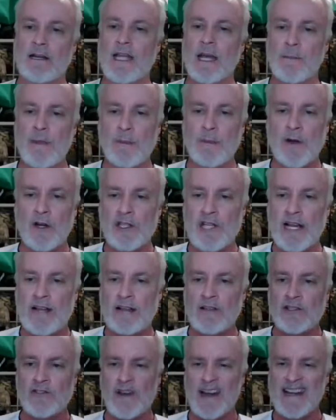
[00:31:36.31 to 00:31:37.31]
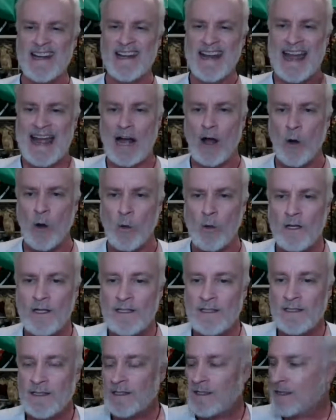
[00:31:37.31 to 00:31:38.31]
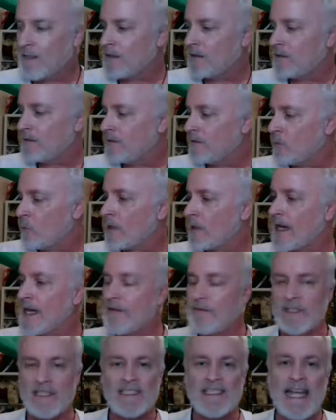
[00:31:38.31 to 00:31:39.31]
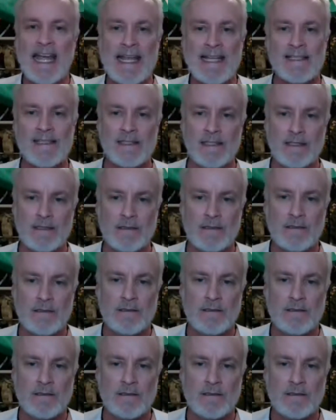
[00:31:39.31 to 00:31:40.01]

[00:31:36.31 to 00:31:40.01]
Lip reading: gummy bear challenge right now, would I even taste it?